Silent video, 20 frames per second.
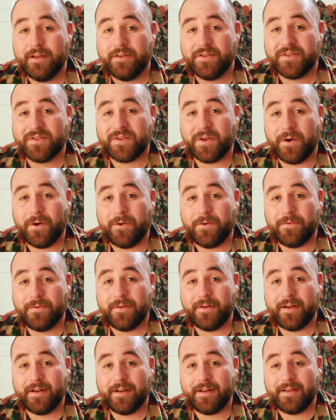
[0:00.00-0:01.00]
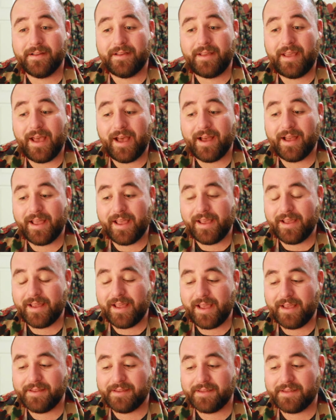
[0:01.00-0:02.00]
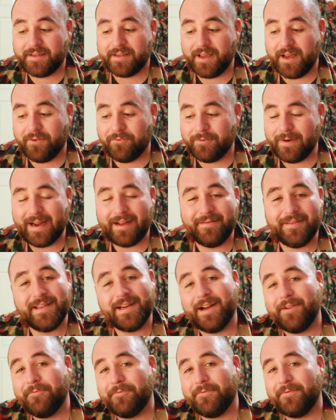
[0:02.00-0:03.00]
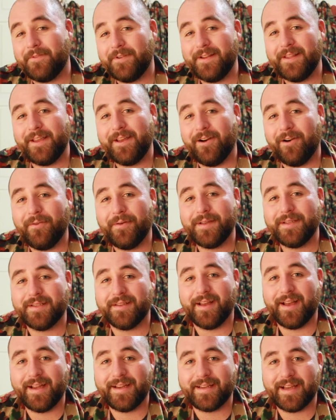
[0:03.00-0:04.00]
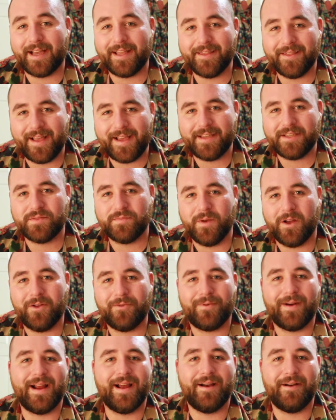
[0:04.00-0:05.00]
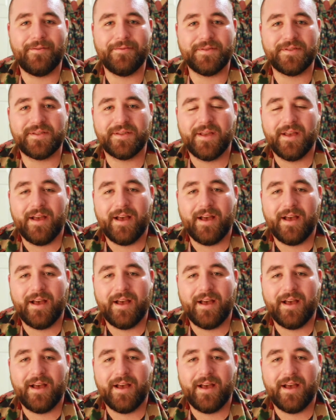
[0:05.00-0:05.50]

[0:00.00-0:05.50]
So, yeah, it's a round that I really always liked. I like small rounds.